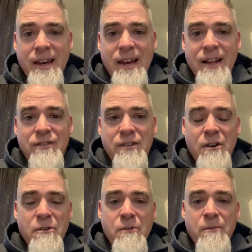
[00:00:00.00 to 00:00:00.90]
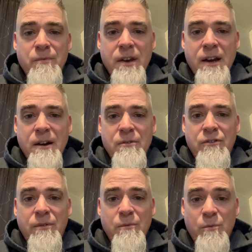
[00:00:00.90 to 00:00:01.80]
And so
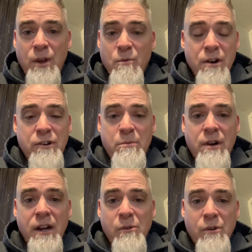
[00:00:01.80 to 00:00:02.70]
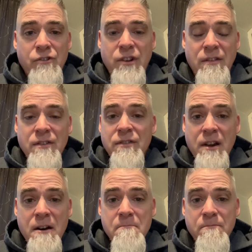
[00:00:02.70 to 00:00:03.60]
we want to pray, Lord Jesus,
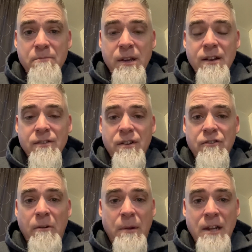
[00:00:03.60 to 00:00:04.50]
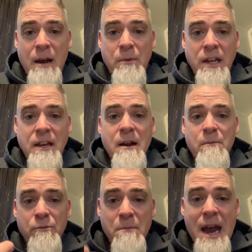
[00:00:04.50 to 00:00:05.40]
come, because there's going to be time when He
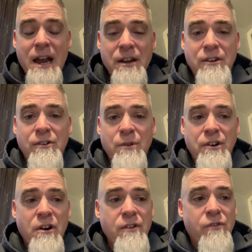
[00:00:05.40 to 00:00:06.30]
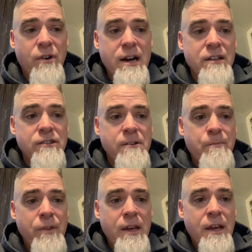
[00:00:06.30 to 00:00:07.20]
comes back to return for us.
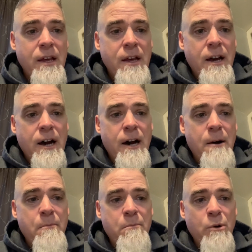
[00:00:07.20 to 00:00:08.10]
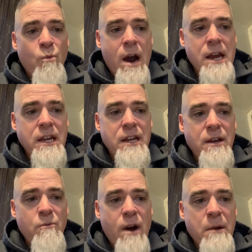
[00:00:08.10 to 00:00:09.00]
But why did
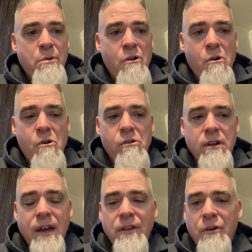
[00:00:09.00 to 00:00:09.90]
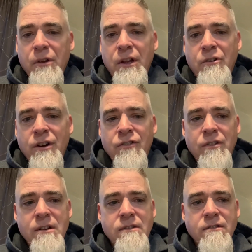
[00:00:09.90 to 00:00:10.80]
Paul and the early
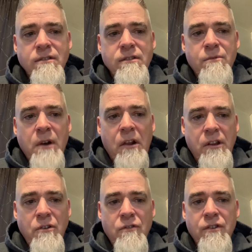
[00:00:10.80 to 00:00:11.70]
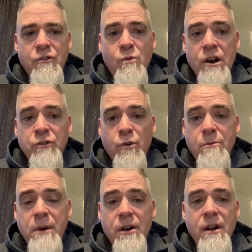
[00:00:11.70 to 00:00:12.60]
Christians regularly use this watchword,
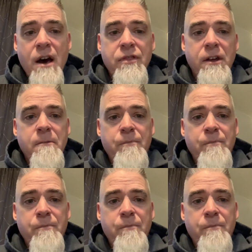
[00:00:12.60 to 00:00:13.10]
Maranatha?